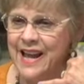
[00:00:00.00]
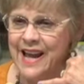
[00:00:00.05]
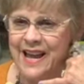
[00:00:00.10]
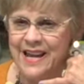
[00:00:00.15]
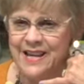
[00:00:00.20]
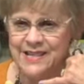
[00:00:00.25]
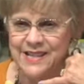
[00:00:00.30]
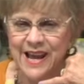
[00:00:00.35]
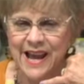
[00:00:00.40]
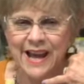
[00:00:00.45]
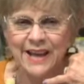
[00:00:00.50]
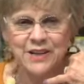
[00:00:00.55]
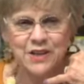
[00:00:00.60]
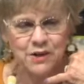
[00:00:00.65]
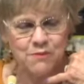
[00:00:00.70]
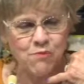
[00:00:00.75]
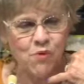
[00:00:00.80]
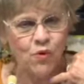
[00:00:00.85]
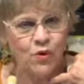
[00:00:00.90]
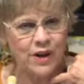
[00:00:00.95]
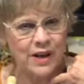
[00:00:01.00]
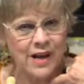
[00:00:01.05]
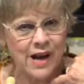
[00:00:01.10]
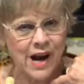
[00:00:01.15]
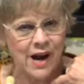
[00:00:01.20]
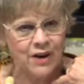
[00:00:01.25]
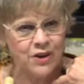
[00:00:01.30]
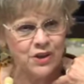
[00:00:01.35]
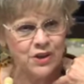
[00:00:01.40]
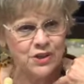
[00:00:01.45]
hey, Dad, good morning,
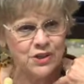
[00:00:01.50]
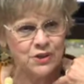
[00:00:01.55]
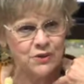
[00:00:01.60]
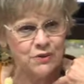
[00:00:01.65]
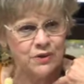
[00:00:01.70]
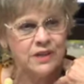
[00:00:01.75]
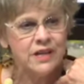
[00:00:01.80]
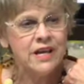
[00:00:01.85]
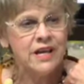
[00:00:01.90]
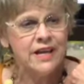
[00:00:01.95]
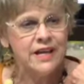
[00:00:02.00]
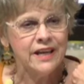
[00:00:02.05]
how are you doing?